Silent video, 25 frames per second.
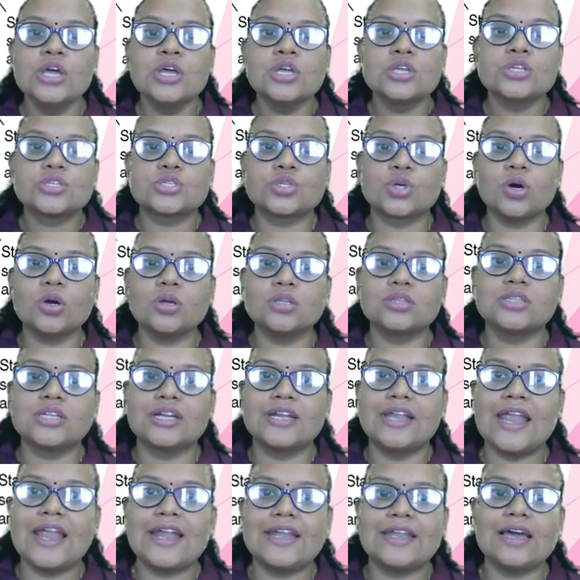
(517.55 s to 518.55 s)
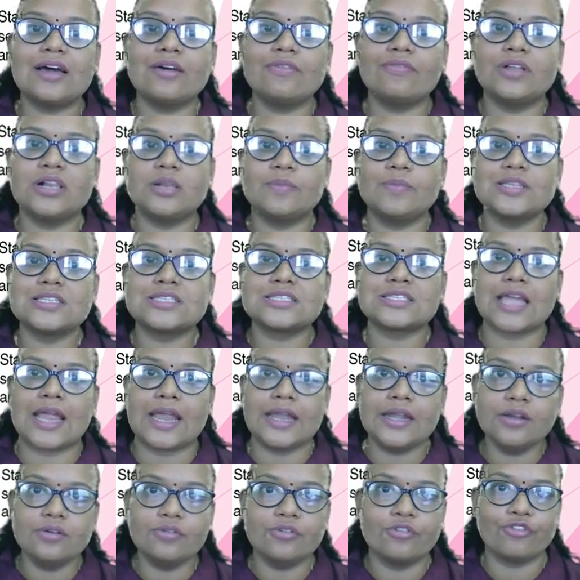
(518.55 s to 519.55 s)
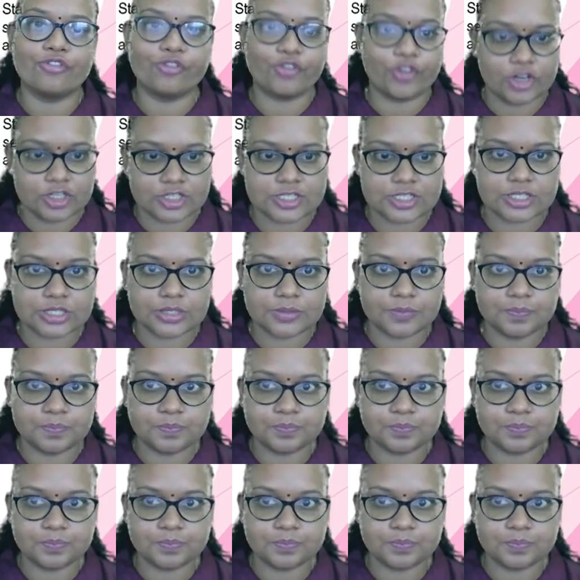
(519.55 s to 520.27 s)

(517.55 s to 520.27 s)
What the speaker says: So the data will be sent first.